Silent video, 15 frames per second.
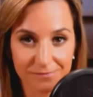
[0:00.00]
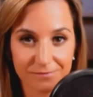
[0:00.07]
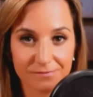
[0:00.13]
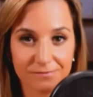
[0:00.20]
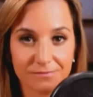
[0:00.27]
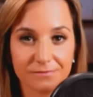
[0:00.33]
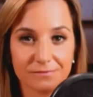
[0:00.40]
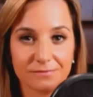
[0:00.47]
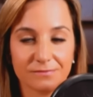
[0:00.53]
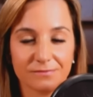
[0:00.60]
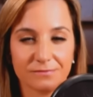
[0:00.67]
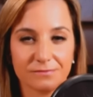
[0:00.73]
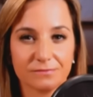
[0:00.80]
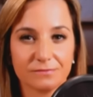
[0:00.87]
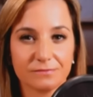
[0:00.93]

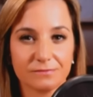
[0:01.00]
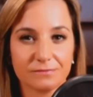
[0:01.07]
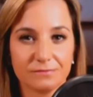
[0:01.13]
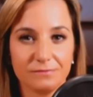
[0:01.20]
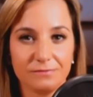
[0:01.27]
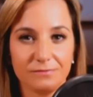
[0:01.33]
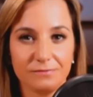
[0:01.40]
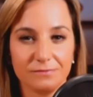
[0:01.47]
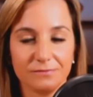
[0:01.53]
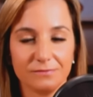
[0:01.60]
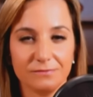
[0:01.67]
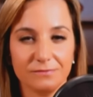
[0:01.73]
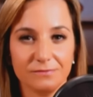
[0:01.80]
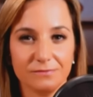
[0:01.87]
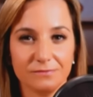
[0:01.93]

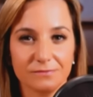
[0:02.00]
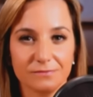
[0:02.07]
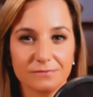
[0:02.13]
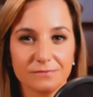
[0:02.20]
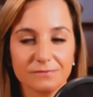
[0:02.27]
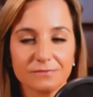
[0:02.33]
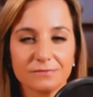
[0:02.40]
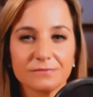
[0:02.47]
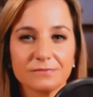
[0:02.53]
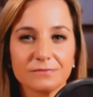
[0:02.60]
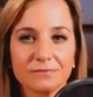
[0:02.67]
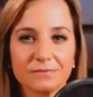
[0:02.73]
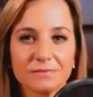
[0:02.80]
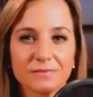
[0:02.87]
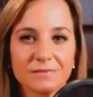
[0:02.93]

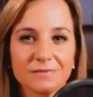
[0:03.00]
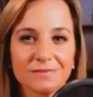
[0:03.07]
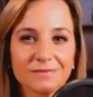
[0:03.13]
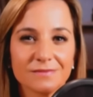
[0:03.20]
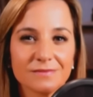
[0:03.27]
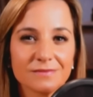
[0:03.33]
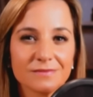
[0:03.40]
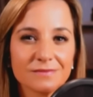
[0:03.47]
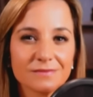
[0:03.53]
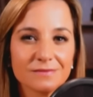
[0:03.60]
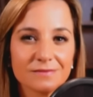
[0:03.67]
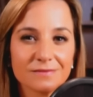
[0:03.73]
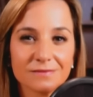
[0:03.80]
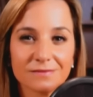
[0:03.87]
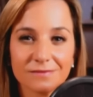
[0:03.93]

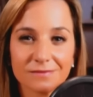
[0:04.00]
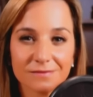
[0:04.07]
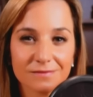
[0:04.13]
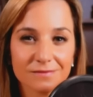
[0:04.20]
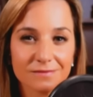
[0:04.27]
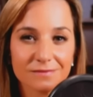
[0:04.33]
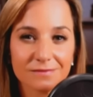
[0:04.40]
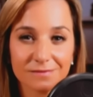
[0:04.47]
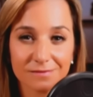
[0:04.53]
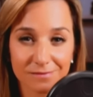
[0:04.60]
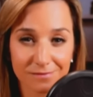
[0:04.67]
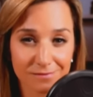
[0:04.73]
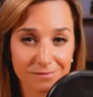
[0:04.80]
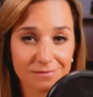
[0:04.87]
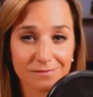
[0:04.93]

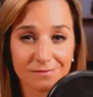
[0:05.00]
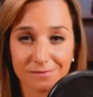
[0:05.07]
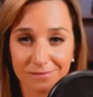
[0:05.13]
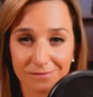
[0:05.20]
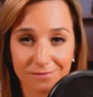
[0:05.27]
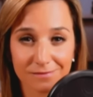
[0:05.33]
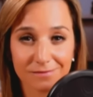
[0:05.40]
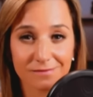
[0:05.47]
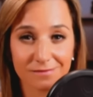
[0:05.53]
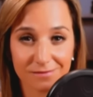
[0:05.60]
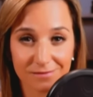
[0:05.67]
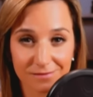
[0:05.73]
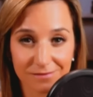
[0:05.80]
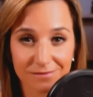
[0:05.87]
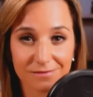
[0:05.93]

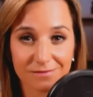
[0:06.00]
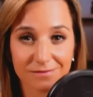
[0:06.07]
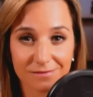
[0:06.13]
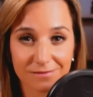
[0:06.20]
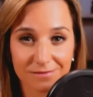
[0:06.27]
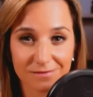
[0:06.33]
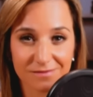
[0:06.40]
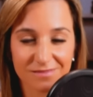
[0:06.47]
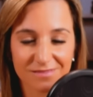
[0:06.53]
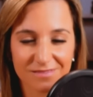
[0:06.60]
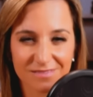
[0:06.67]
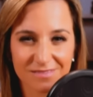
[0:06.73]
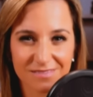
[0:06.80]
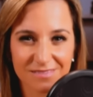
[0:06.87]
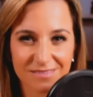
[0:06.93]

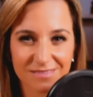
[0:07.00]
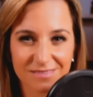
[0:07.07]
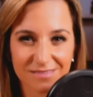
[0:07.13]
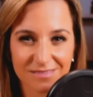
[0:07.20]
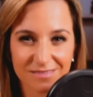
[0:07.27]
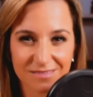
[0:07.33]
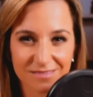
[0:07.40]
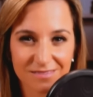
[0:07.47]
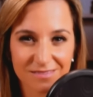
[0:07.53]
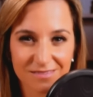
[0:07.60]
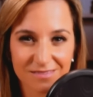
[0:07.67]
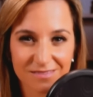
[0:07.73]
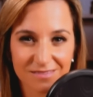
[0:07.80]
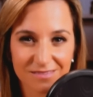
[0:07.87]
(not speaking)